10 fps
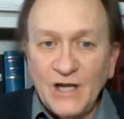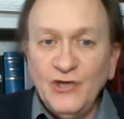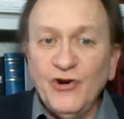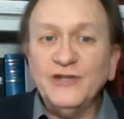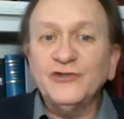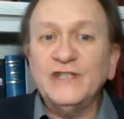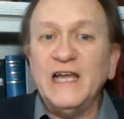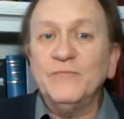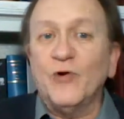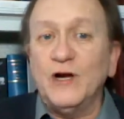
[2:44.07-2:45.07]
You'll
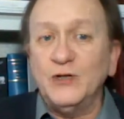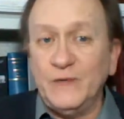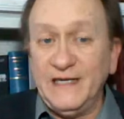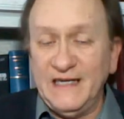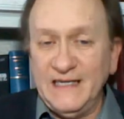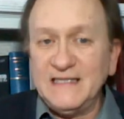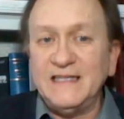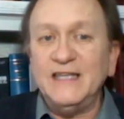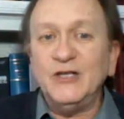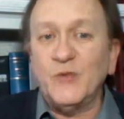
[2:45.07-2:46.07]
understand more as we get
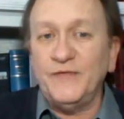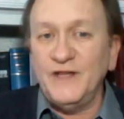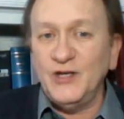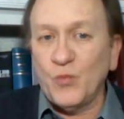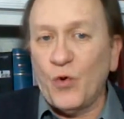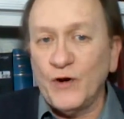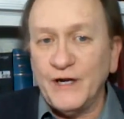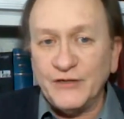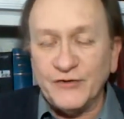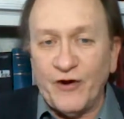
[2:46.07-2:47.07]
into these, what these
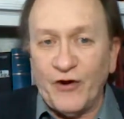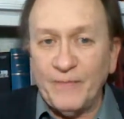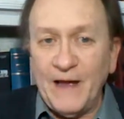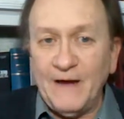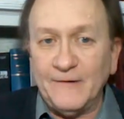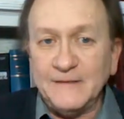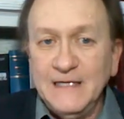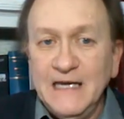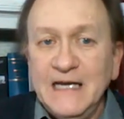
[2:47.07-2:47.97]
warnings are all about.